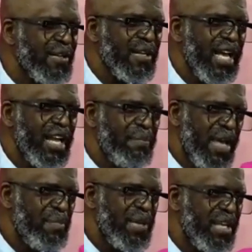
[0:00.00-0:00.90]
and
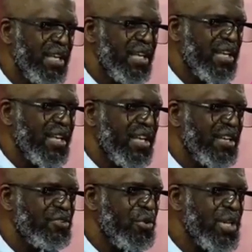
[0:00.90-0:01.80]
maybe
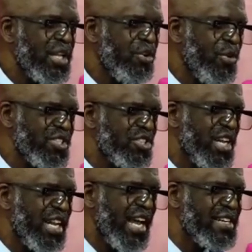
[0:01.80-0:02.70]
during the question
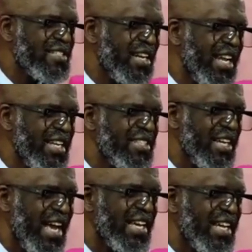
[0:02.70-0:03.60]
and answer later,
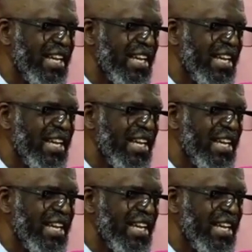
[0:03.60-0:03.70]
I can